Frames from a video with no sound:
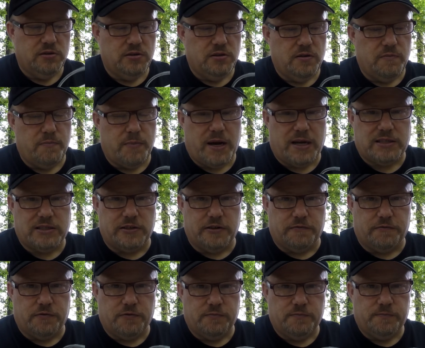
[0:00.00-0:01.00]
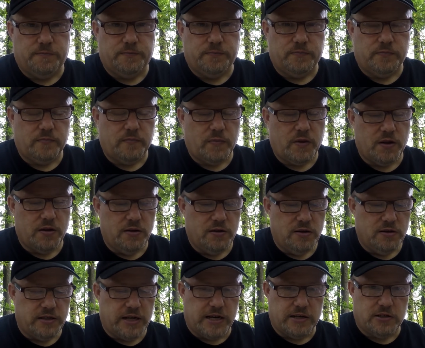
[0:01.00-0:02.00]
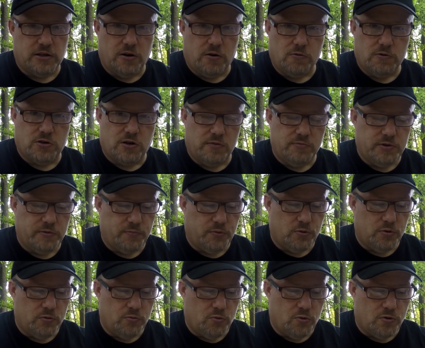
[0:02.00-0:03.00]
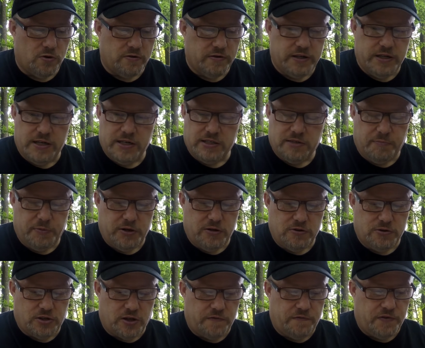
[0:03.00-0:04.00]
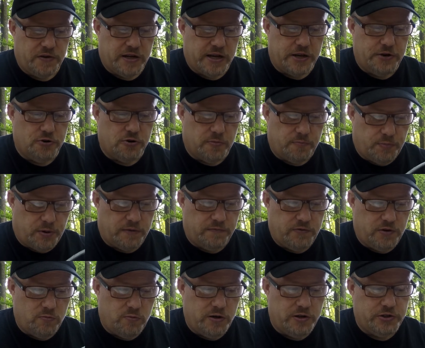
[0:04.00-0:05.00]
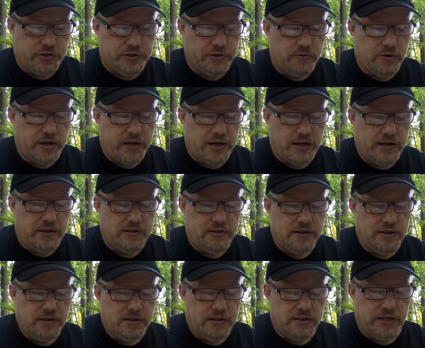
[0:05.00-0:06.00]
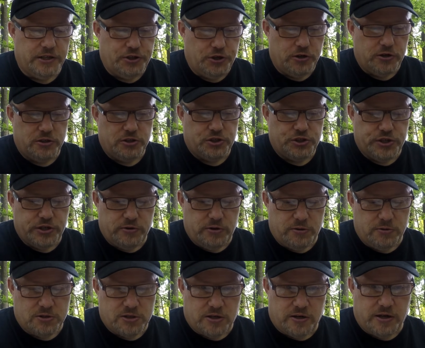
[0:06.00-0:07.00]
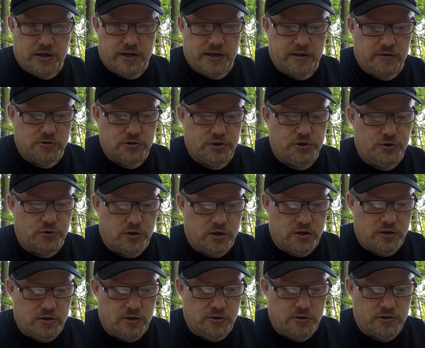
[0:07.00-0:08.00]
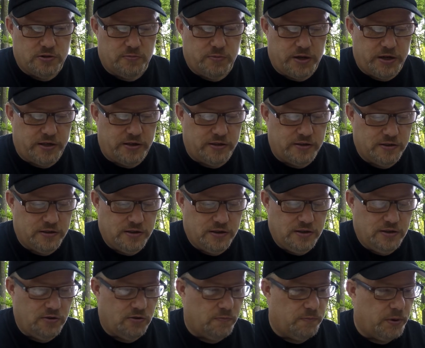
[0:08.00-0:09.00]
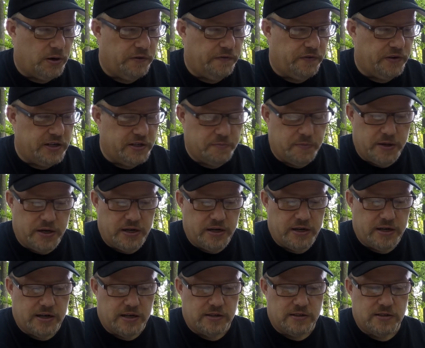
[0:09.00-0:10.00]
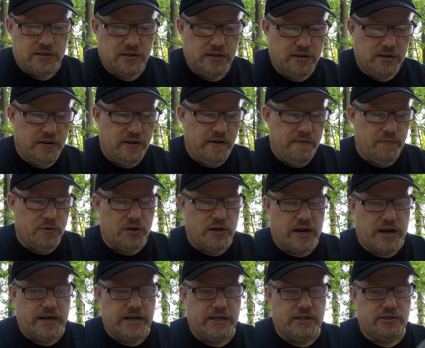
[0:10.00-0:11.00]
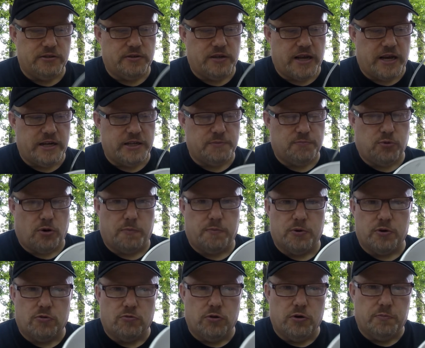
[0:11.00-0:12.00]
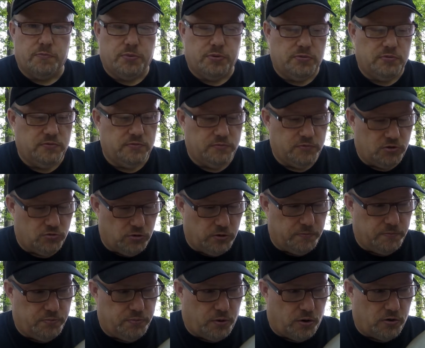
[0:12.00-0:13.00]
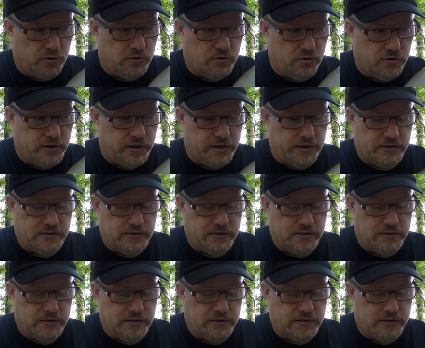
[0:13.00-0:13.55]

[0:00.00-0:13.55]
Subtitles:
Massive. Takes a long time to boil the water in this, because don't forget you're above the windshield again, unless you can shield it with something else, so you're going to lose some heat on both of these billy cans. But that is proper group pot cooking.